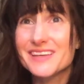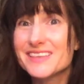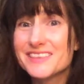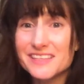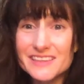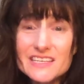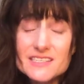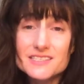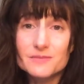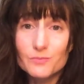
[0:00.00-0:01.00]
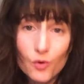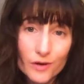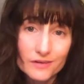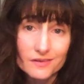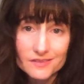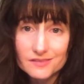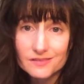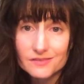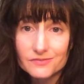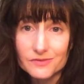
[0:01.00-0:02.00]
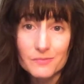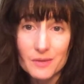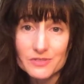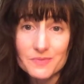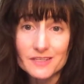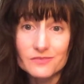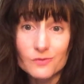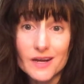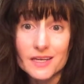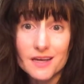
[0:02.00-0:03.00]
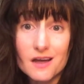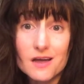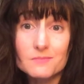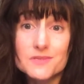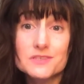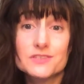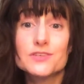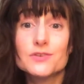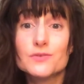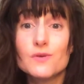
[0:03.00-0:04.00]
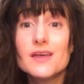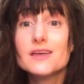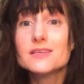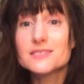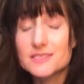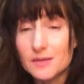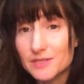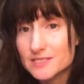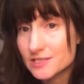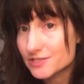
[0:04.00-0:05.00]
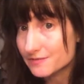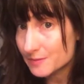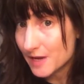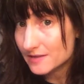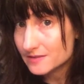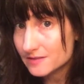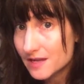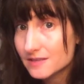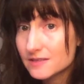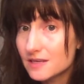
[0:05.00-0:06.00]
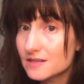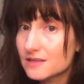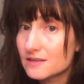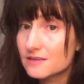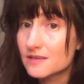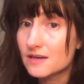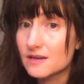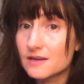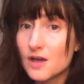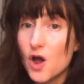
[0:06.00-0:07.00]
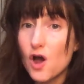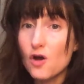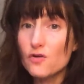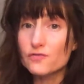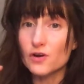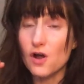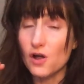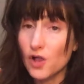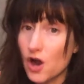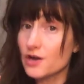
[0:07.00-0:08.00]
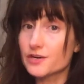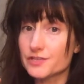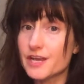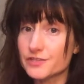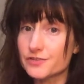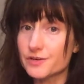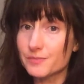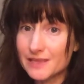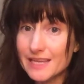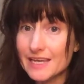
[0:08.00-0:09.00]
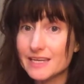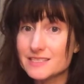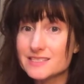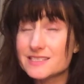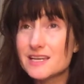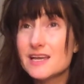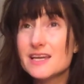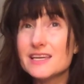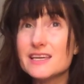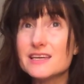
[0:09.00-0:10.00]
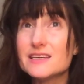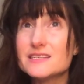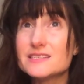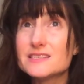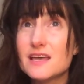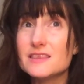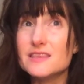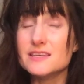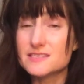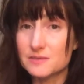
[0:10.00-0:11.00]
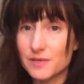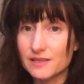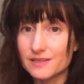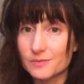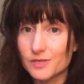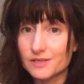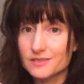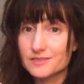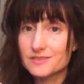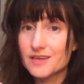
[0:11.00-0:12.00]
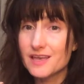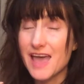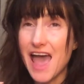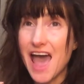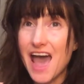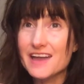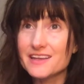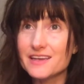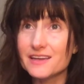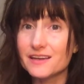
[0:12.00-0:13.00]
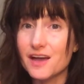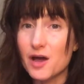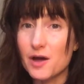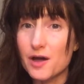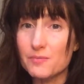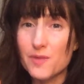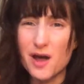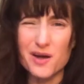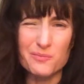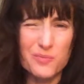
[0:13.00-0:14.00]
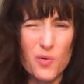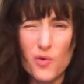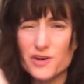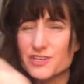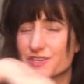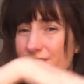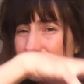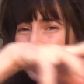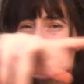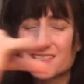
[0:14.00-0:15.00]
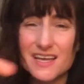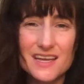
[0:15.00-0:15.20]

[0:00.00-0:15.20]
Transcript: the least important from my perspective when it comes to stabilization of the mind. Getting the overall architecture in place is the stability piece. Adding a portion of this